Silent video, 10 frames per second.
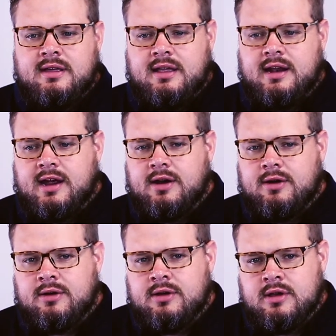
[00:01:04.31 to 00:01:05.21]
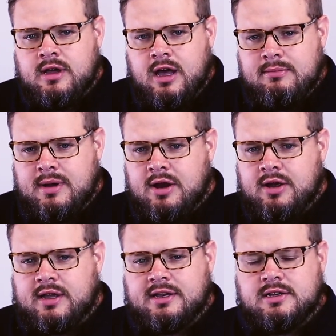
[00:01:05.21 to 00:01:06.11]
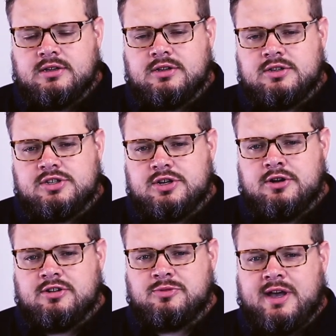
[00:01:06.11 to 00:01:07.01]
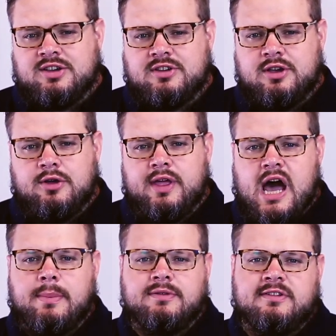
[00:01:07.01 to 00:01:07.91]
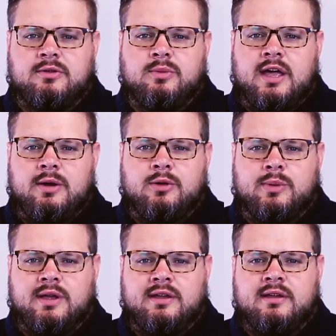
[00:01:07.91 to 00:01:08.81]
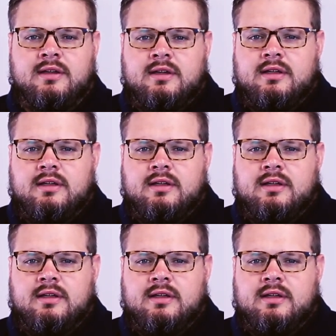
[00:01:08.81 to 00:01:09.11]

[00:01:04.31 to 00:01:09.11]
in our American church, we actually go the opposite way, where we